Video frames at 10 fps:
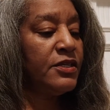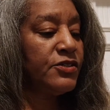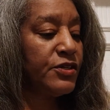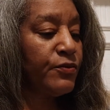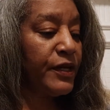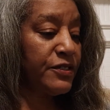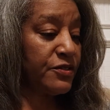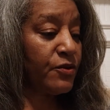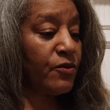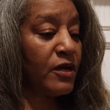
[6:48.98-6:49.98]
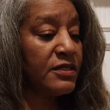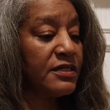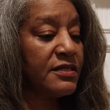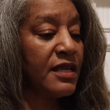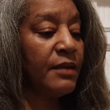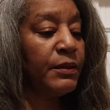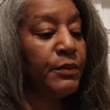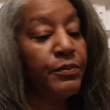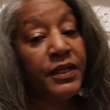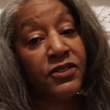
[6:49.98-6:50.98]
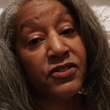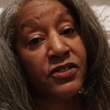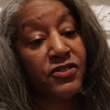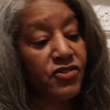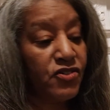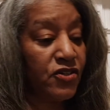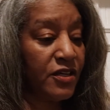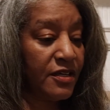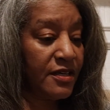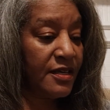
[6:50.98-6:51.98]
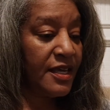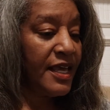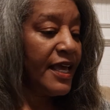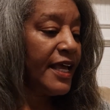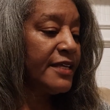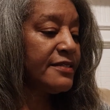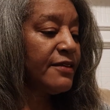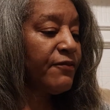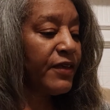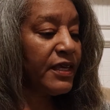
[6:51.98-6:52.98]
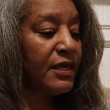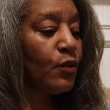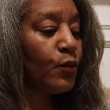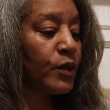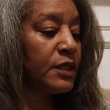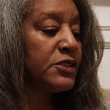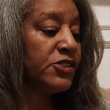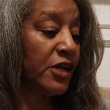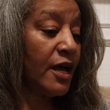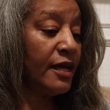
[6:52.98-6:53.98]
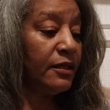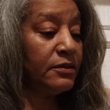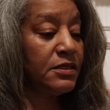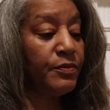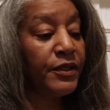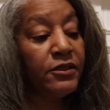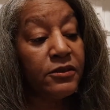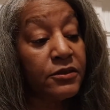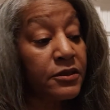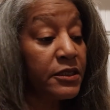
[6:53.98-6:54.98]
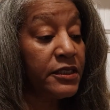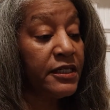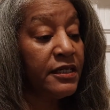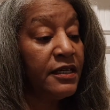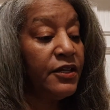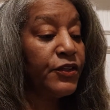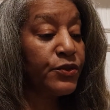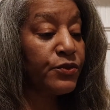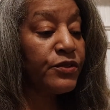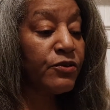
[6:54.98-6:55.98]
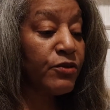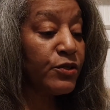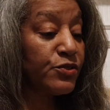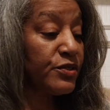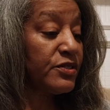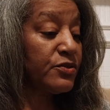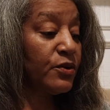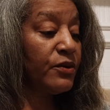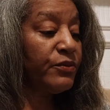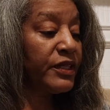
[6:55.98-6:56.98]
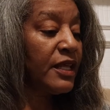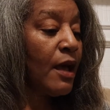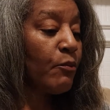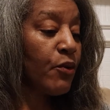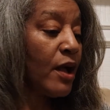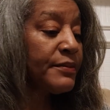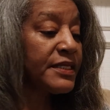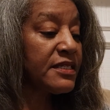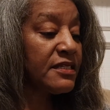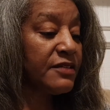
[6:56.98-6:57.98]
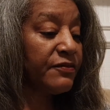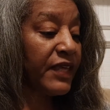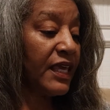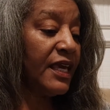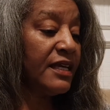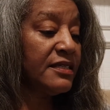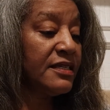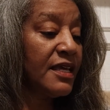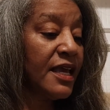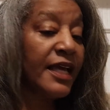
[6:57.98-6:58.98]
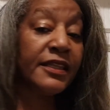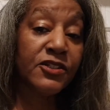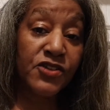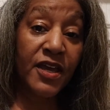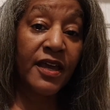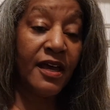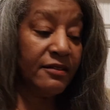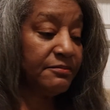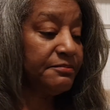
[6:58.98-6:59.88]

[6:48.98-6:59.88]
She reached across the table and pinched his cheek, as if he were a child to be lured through the grocery store with promises of candy at the checkout.